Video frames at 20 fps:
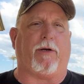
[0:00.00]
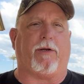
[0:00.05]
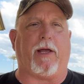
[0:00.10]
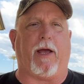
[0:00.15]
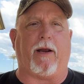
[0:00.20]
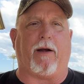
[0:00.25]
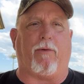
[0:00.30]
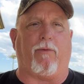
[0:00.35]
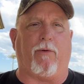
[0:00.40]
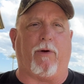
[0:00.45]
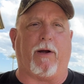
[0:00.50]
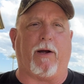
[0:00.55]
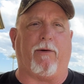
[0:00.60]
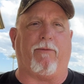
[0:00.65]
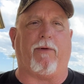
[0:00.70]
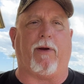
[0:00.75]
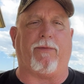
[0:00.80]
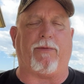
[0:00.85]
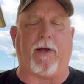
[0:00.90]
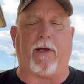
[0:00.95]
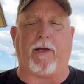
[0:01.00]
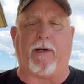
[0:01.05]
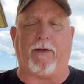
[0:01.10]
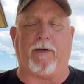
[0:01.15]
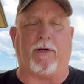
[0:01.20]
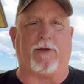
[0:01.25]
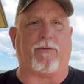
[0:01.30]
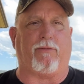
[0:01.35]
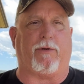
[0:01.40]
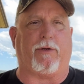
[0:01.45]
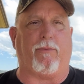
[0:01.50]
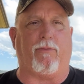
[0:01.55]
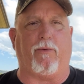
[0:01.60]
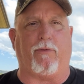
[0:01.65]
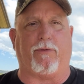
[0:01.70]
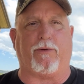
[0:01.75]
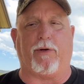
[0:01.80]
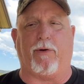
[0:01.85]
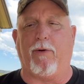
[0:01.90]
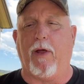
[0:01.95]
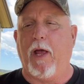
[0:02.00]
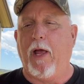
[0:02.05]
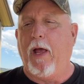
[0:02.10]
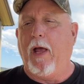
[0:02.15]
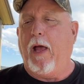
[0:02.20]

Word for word: or kind of whatever. I think it does what you want to.